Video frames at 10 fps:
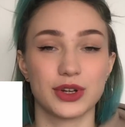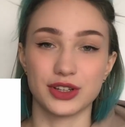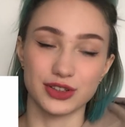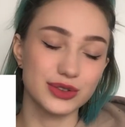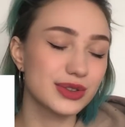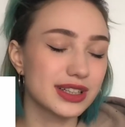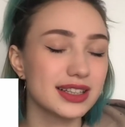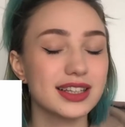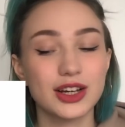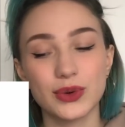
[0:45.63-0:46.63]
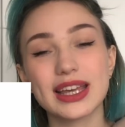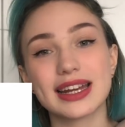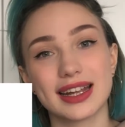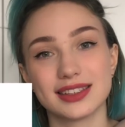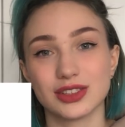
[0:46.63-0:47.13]
when you Google quick
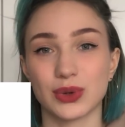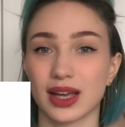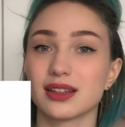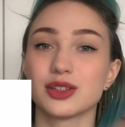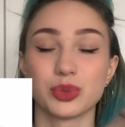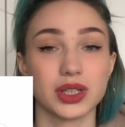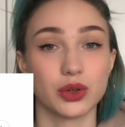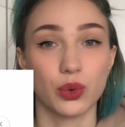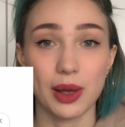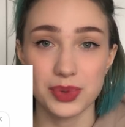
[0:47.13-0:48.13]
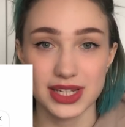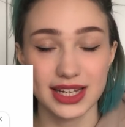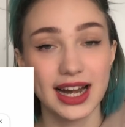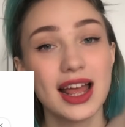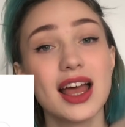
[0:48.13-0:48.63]
and easy way to build a
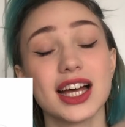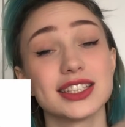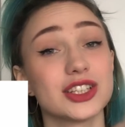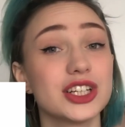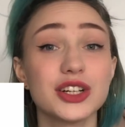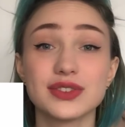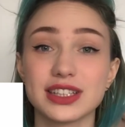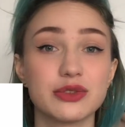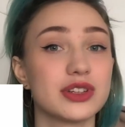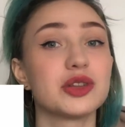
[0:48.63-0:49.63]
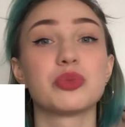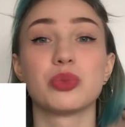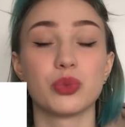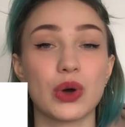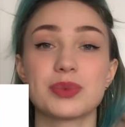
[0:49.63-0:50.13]
website, a ton of
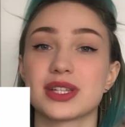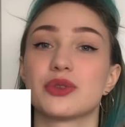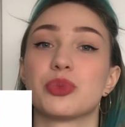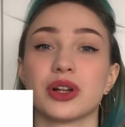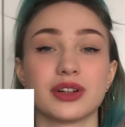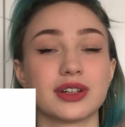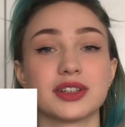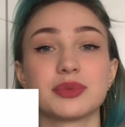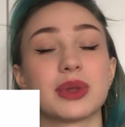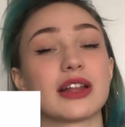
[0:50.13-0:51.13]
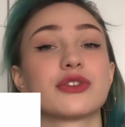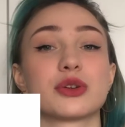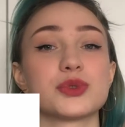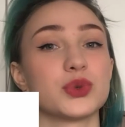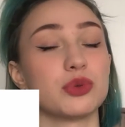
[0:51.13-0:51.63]
different website builders
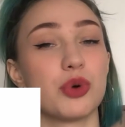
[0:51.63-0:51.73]
platforms will